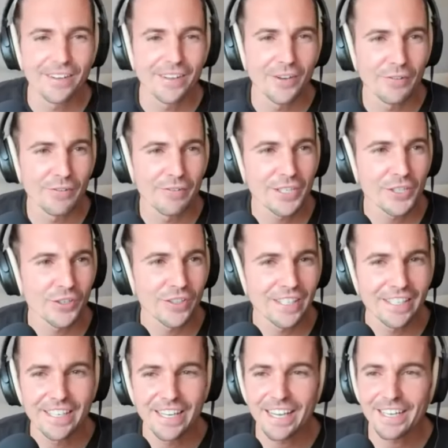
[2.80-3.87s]

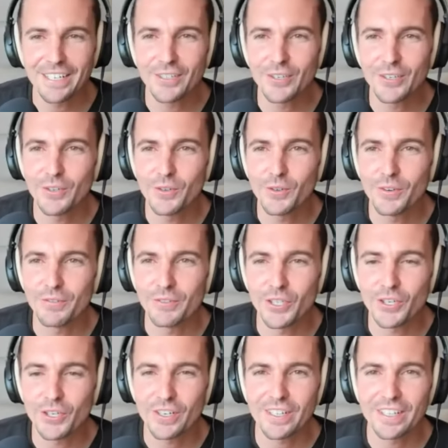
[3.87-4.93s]
officially day two of
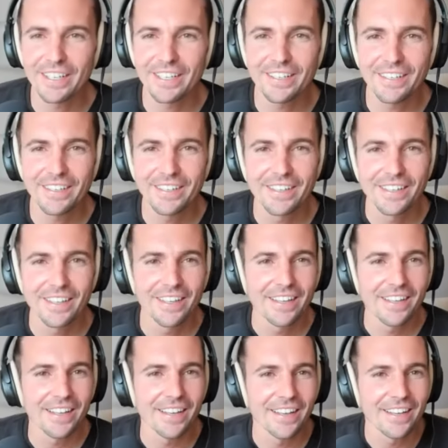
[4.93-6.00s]
journaling.
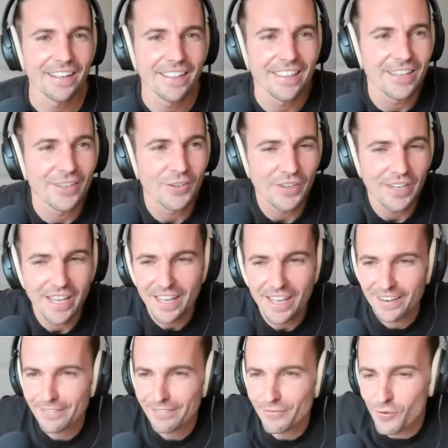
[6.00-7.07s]
Thank you
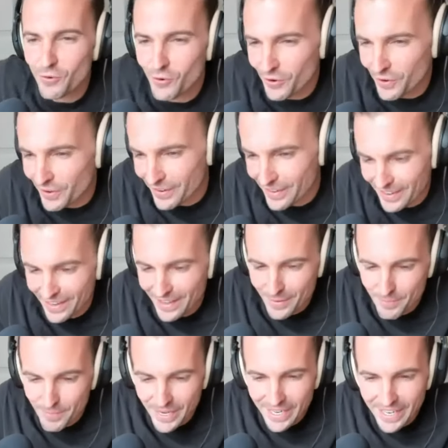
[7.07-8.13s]
again for
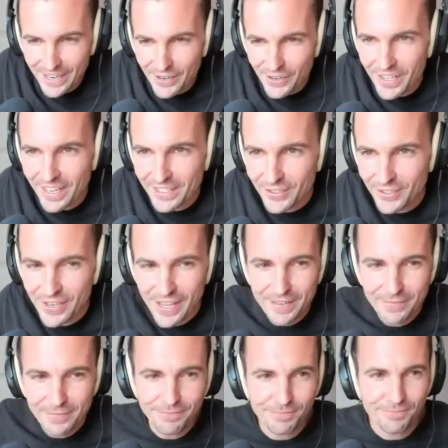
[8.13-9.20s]
being here
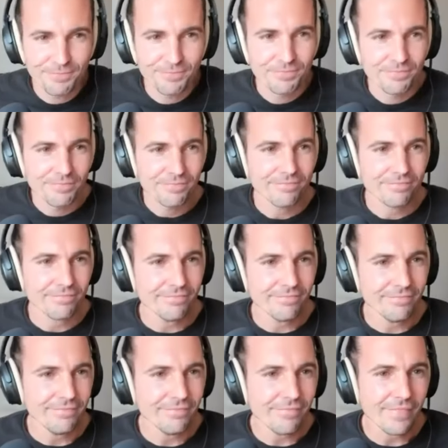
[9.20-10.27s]
yesterday.
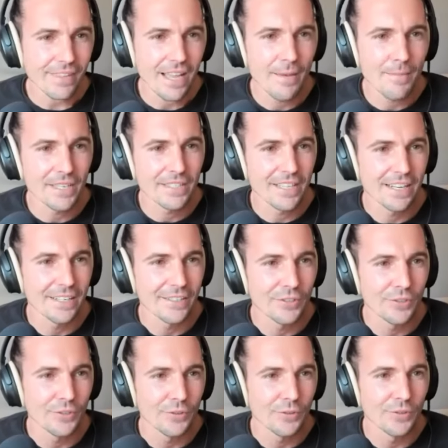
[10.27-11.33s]
I'm excited
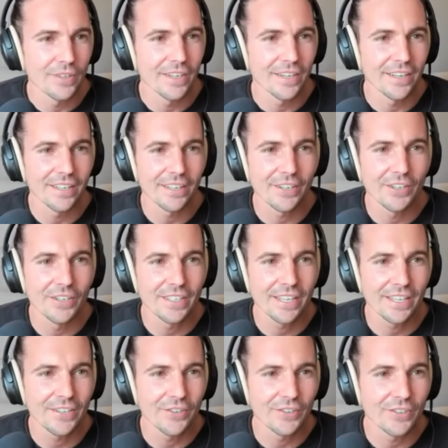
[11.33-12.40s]
to
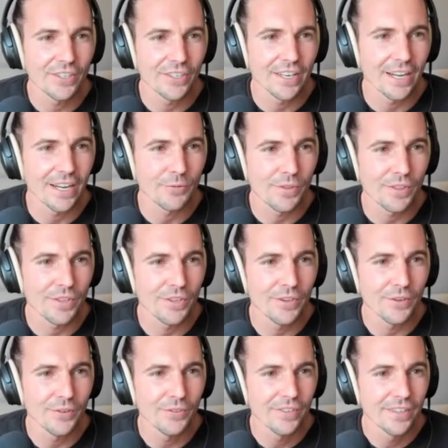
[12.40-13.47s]
continue to connect with
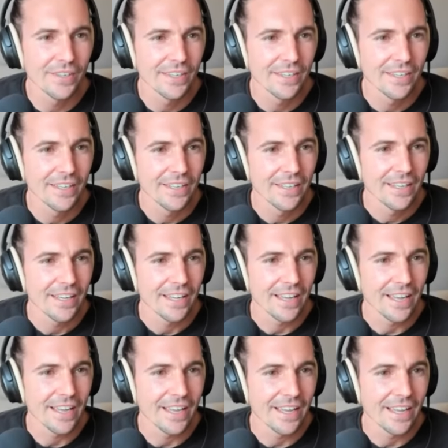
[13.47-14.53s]
you
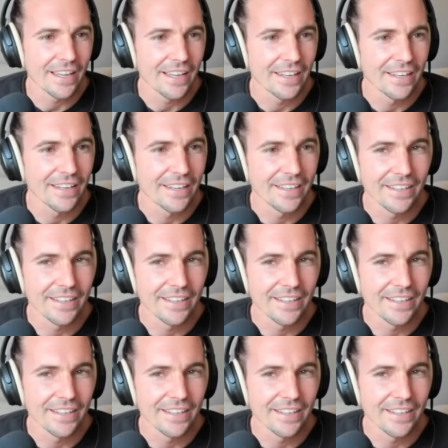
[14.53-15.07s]
and